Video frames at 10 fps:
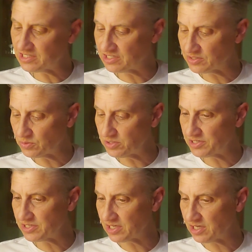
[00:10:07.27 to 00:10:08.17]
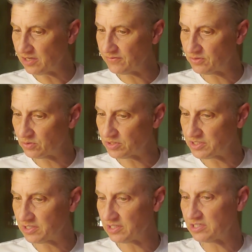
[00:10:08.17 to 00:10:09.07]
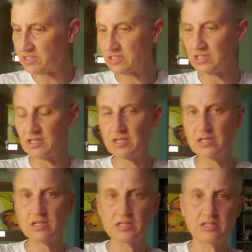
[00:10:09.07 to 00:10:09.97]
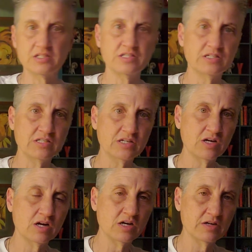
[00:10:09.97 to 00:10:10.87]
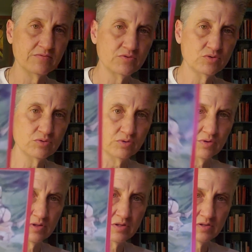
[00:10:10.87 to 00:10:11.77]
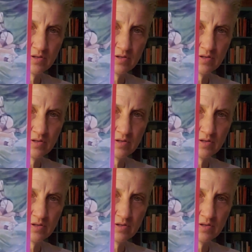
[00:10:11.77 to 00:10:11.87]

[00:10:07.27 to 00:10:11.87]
the sword is the King of Swords, and this is a card of truth.